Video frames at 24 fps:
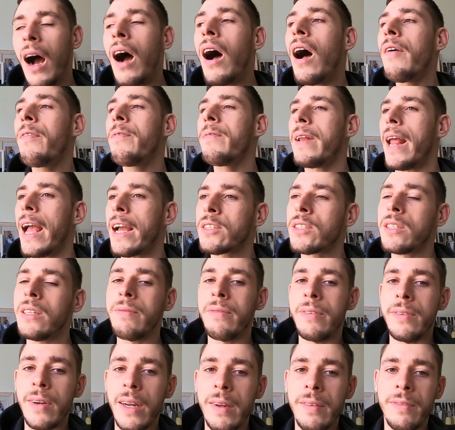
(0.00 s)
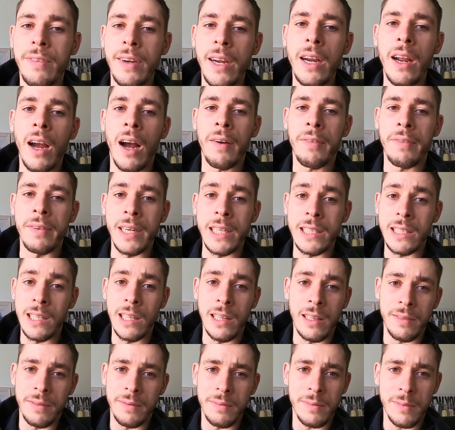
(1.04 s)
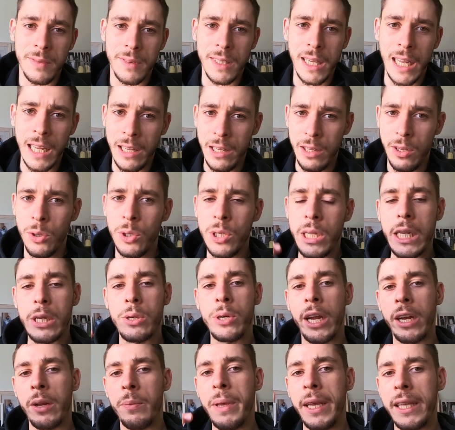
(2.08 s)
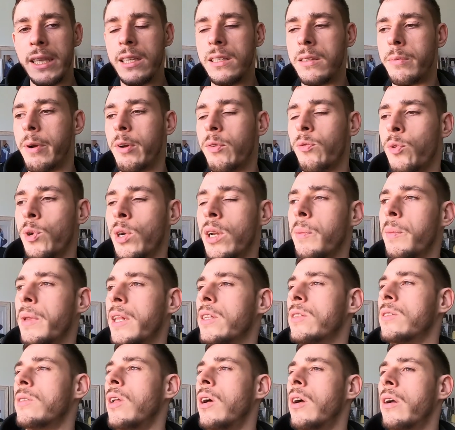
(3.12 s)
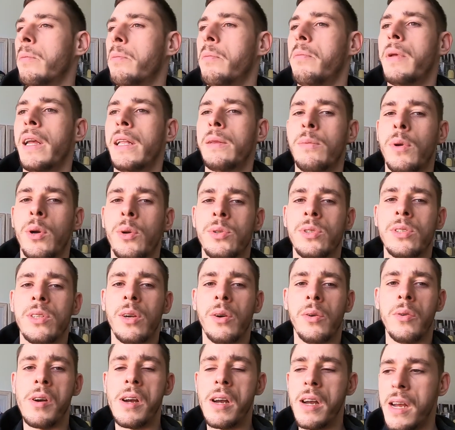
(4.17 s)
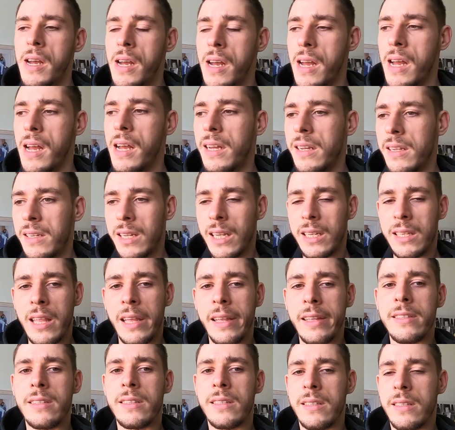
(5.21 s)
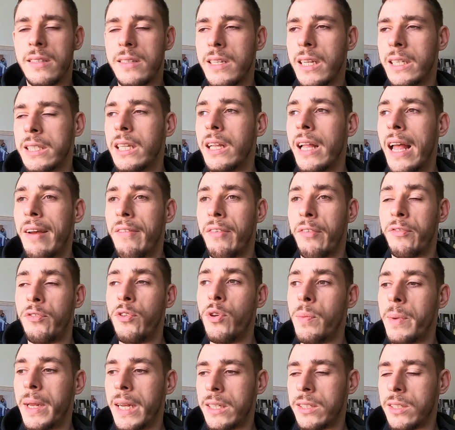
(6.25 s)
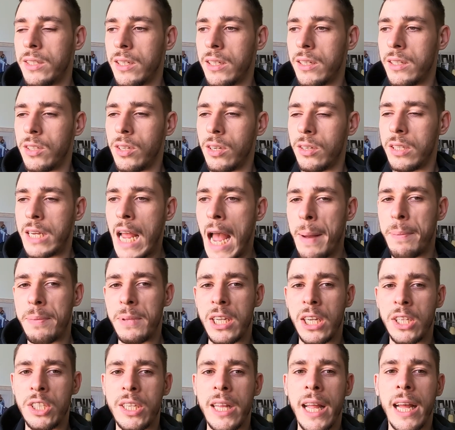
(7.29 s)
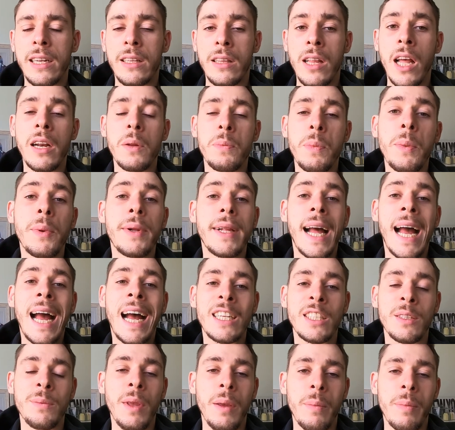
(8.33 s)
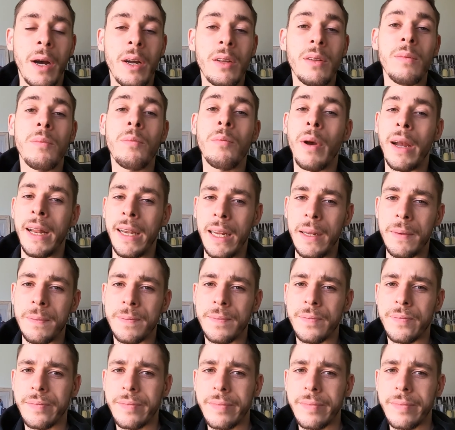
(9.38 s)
Often, actually, very often, I still I usually try to make these around 30 minutes long at most. So so I think I still have a few minutes to, to tap touch that. A lot of people ask me about money.